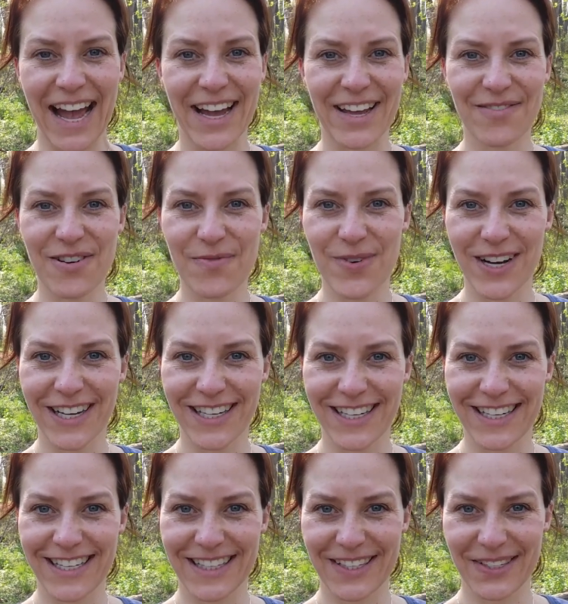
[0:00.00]
Hi
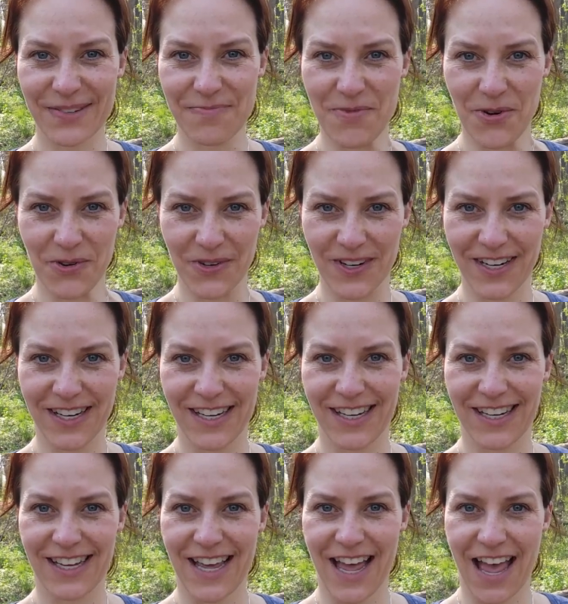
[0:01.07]
everyone, it's Simone.
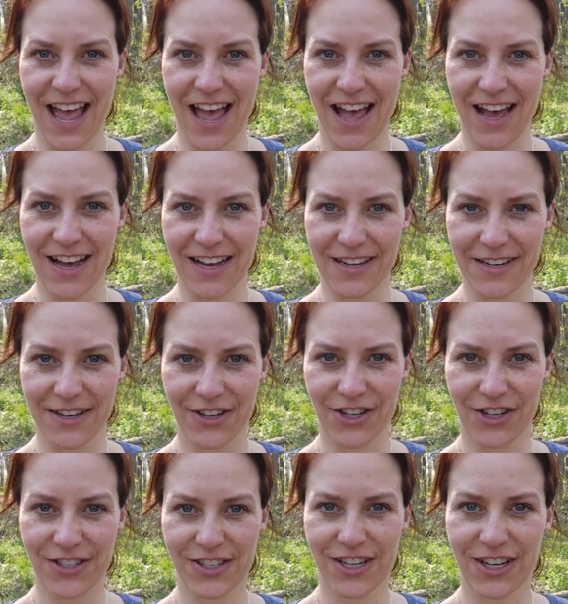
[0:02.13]
I
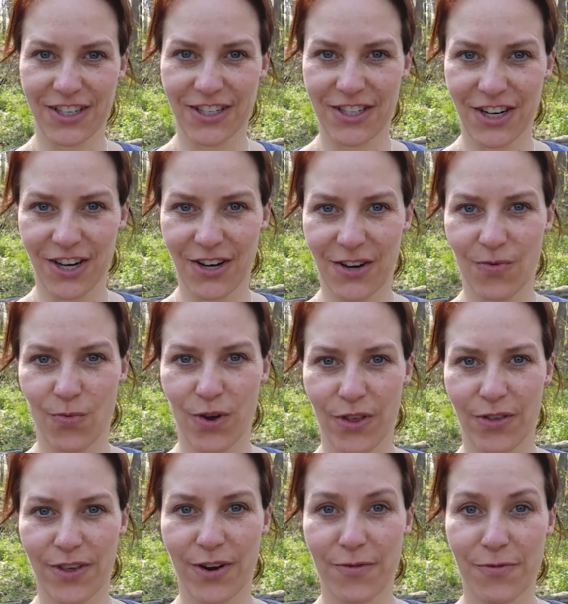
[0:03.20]
just got done
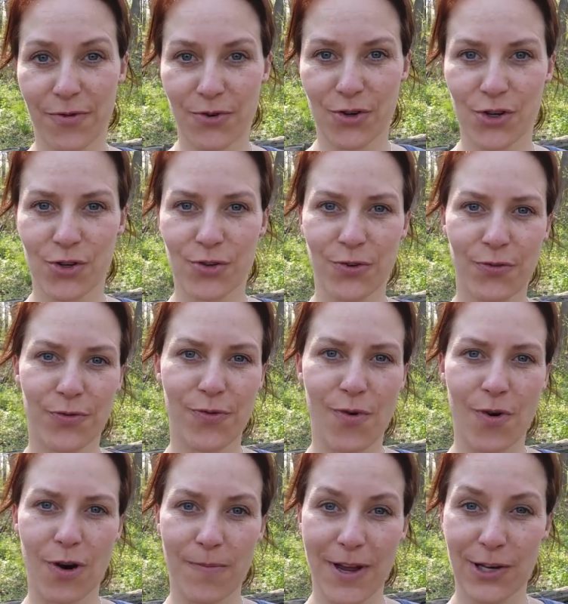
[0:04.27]
with our photo shoot
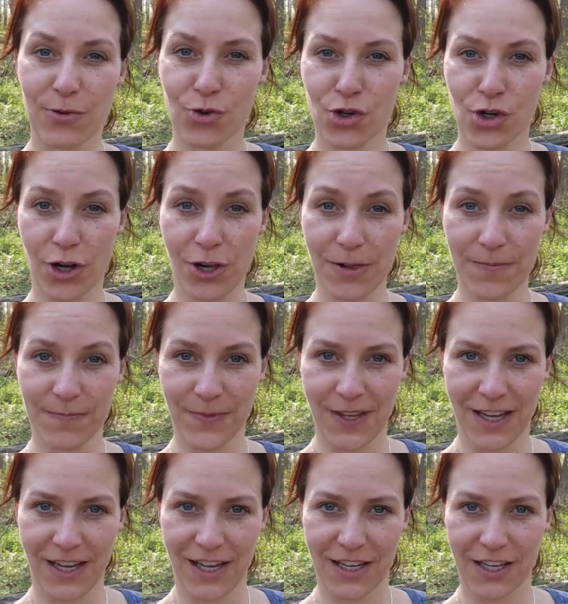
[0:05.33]
for my new shawl,
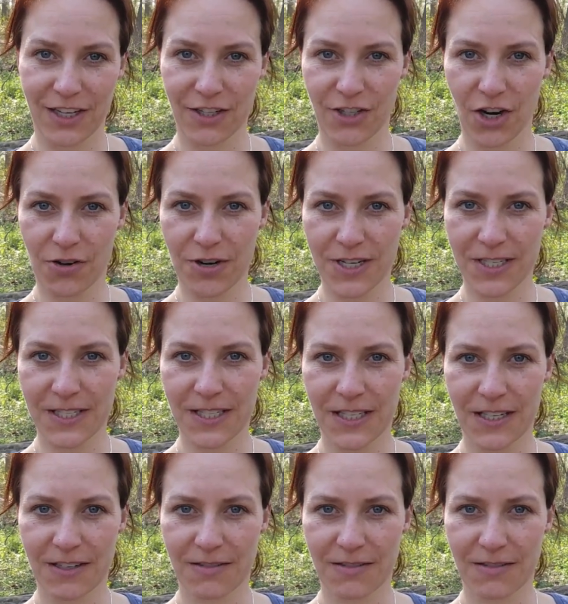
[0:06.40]
Gintaras.